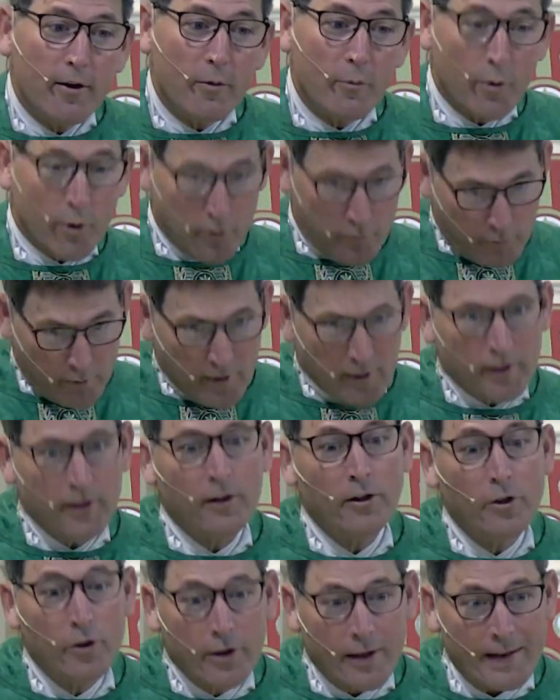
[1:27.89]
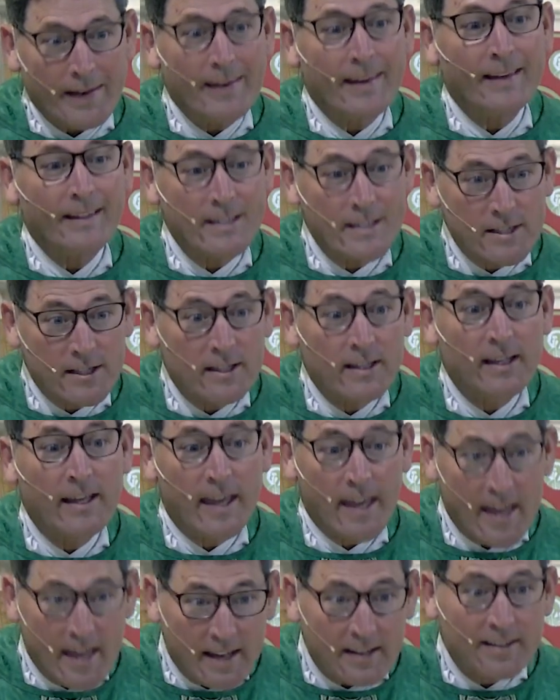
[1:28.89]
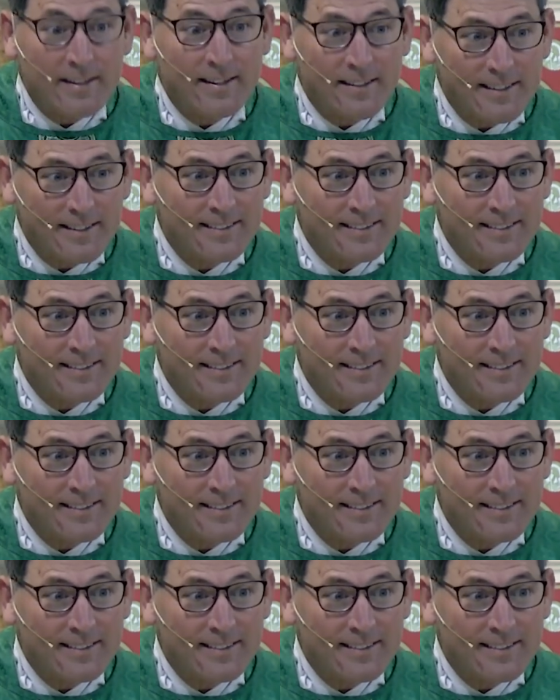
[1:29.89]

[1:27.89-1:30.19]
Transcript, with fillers: we're really looking to just get.